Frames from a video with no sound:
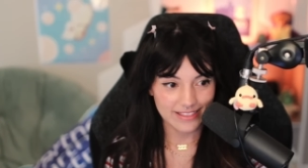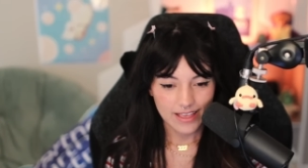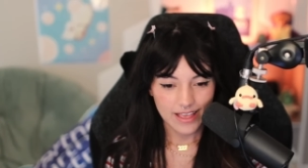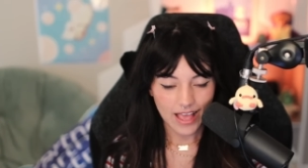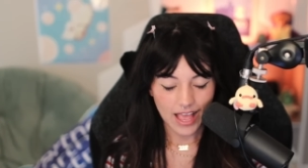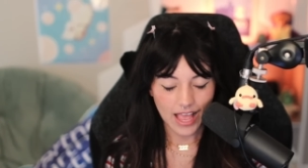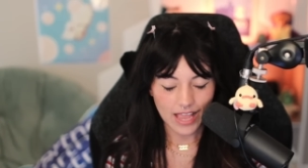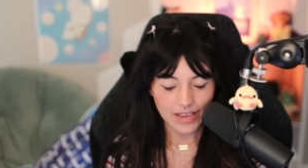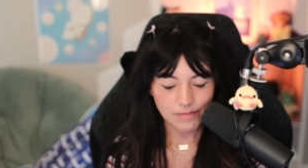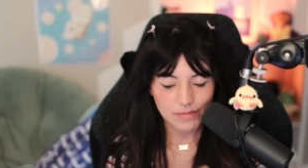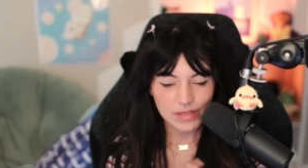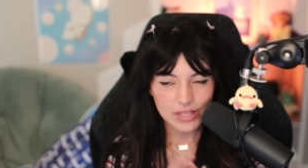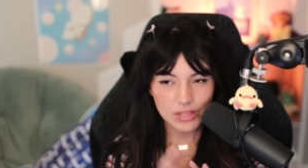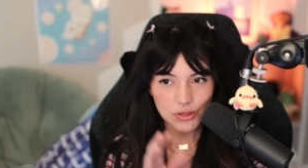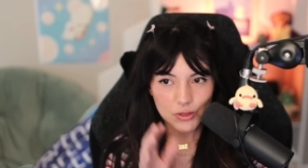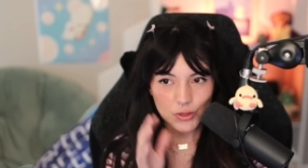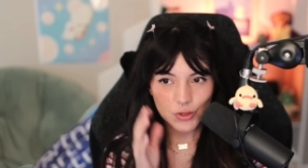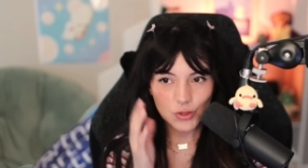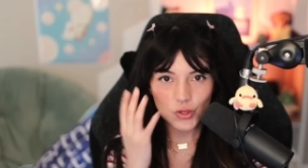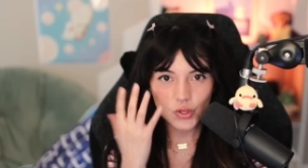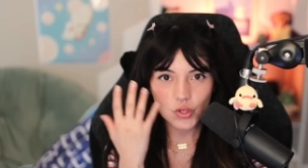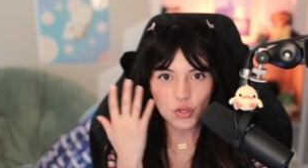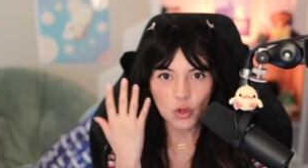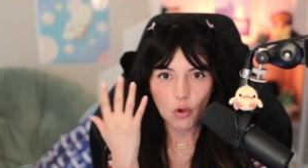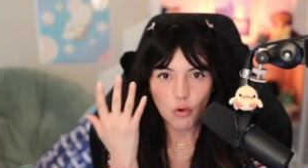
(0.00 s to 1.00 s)
I mean,
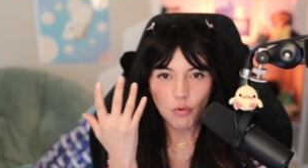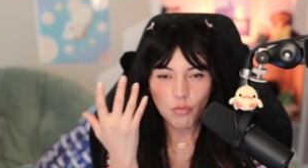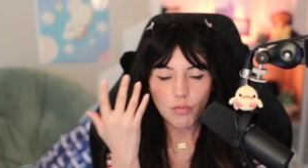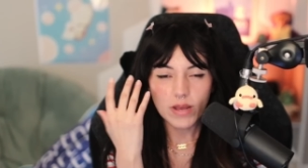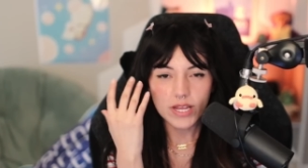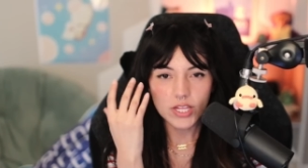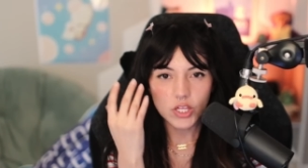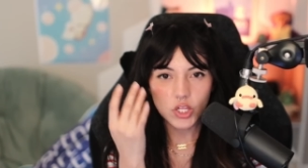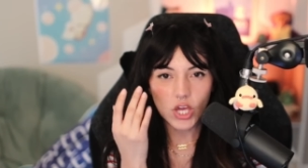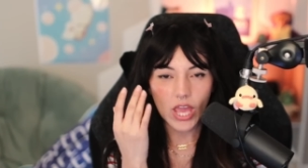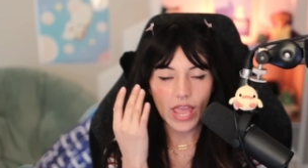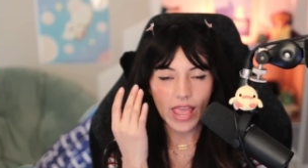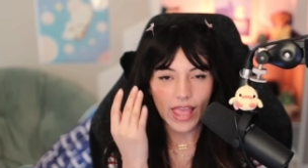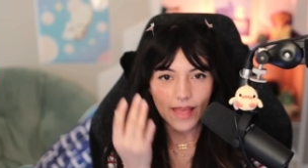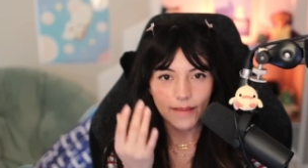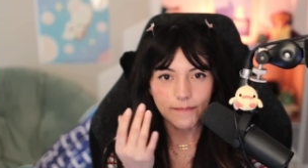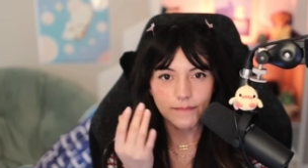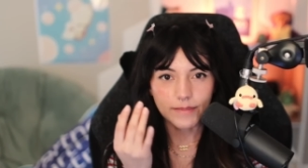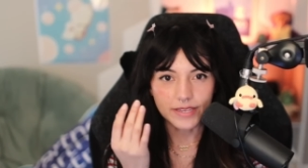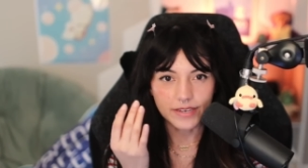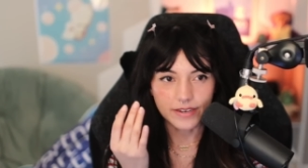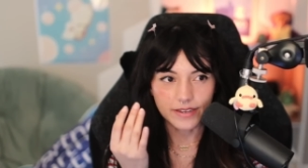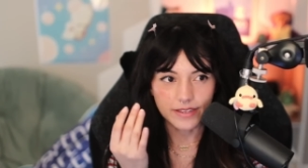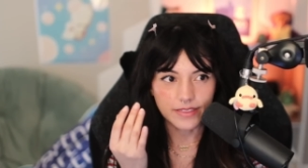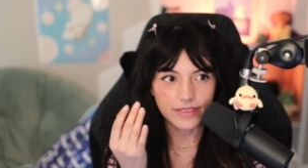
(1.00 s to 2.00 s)
so much
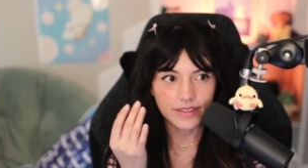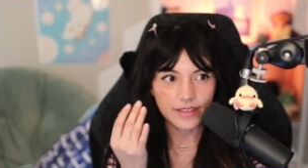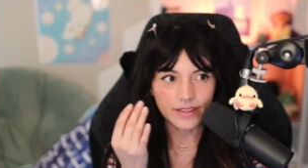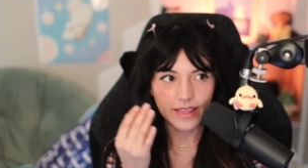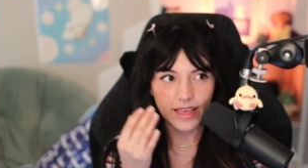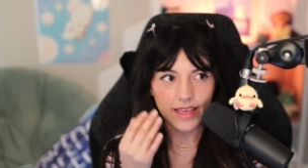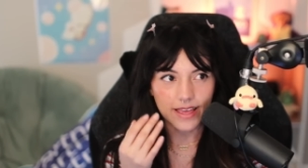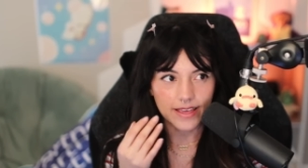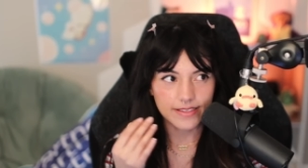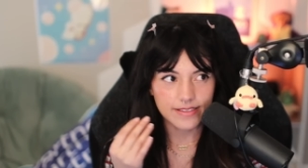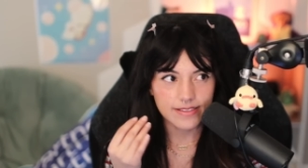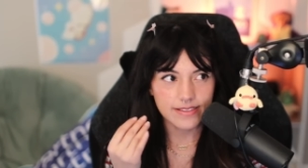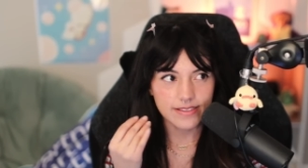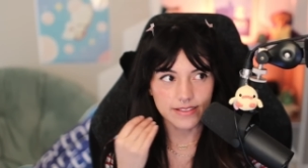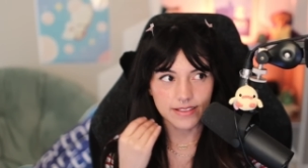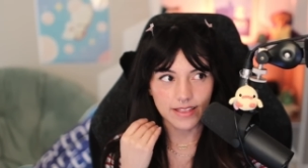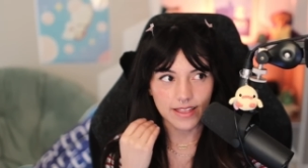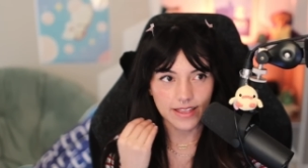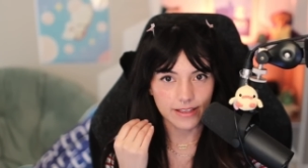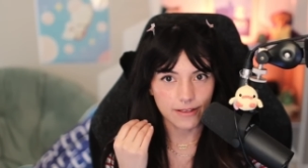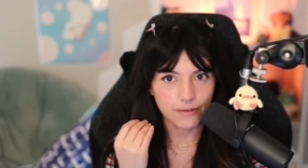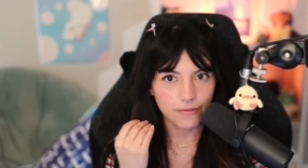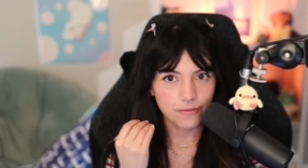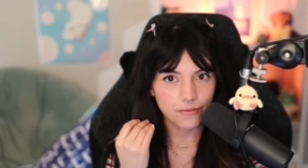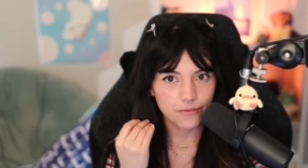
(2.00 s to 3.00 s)
happened in the last,
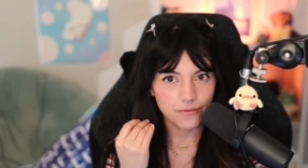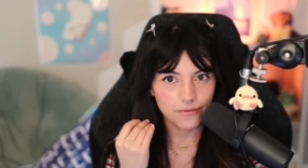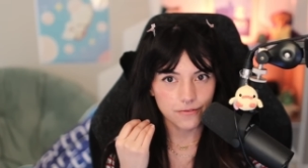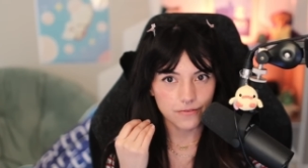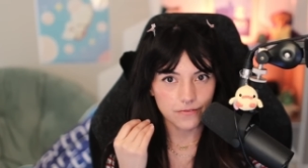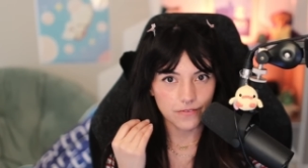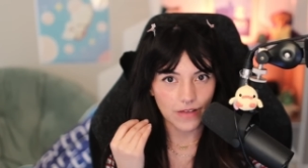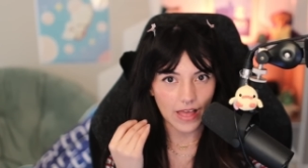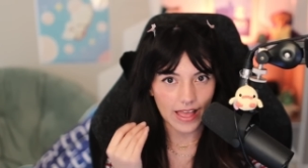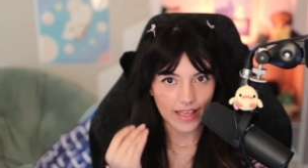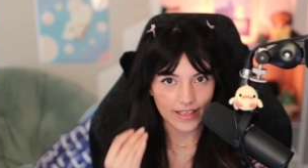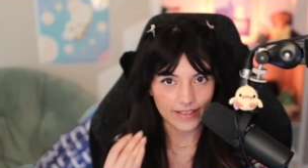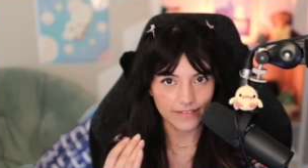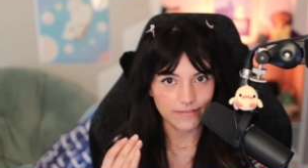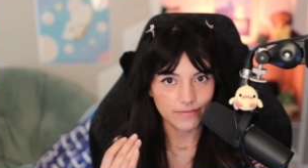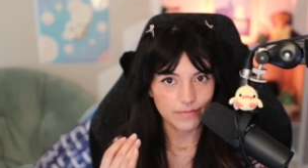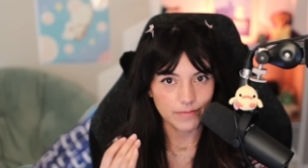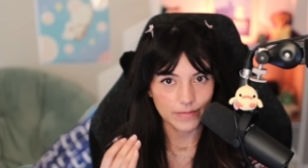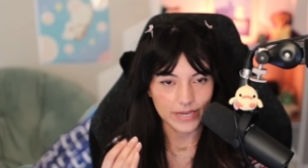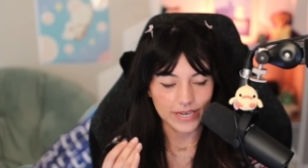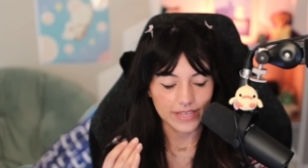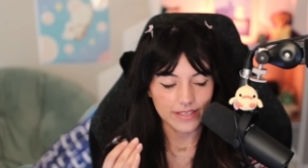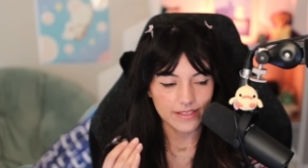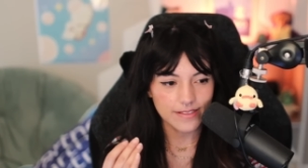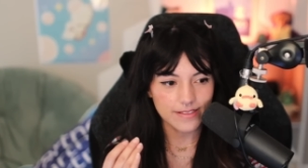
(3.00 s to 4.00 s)
like, 5
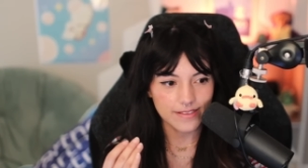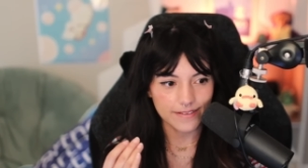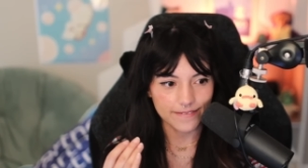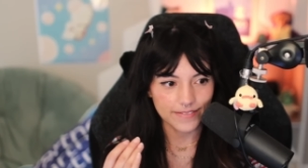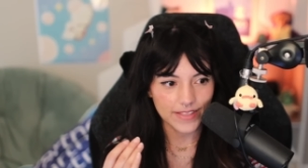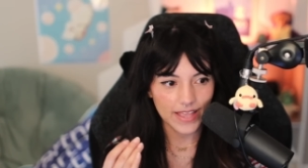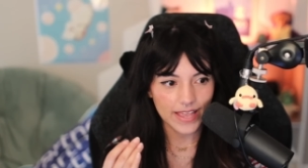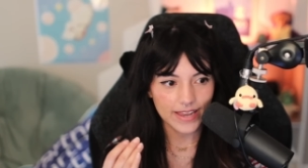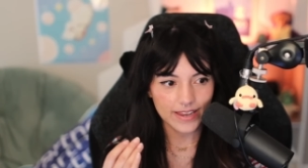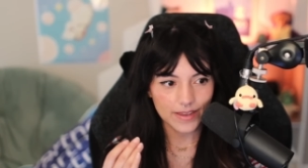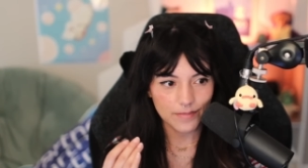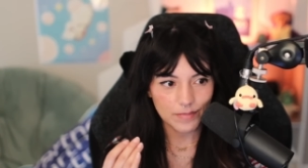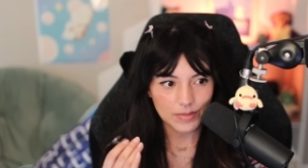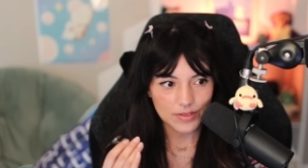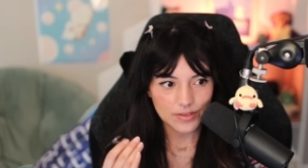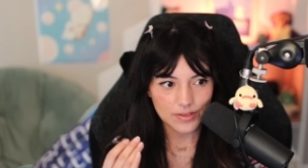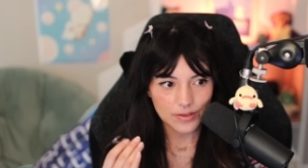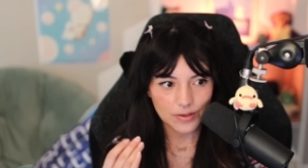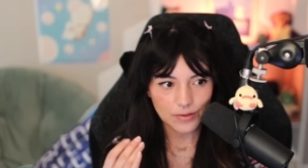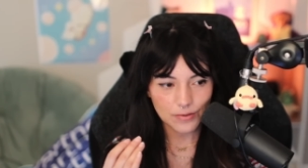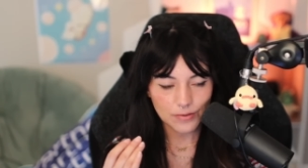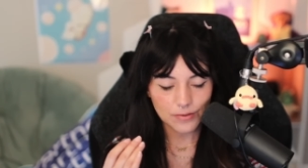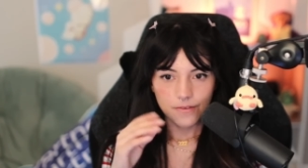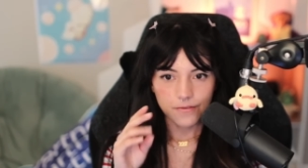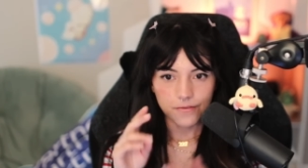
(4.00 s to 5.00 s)
minutes of that
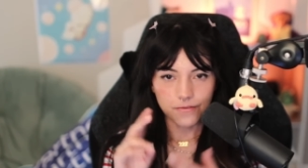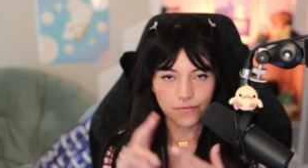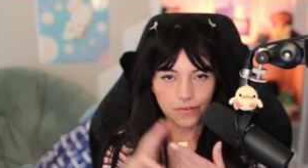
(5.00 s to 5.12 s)
episode.